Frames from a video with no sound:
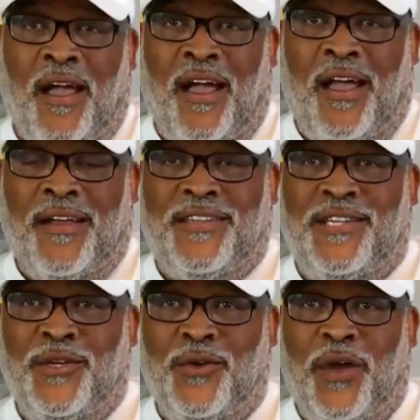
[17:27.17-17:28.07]
Uh,
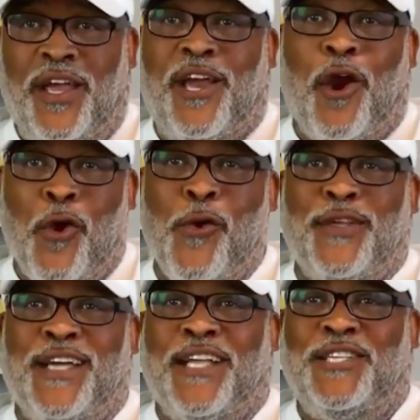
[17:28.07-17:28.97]
to
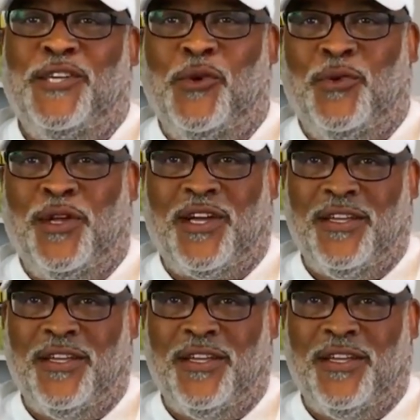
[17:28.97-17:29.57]
encourage our children to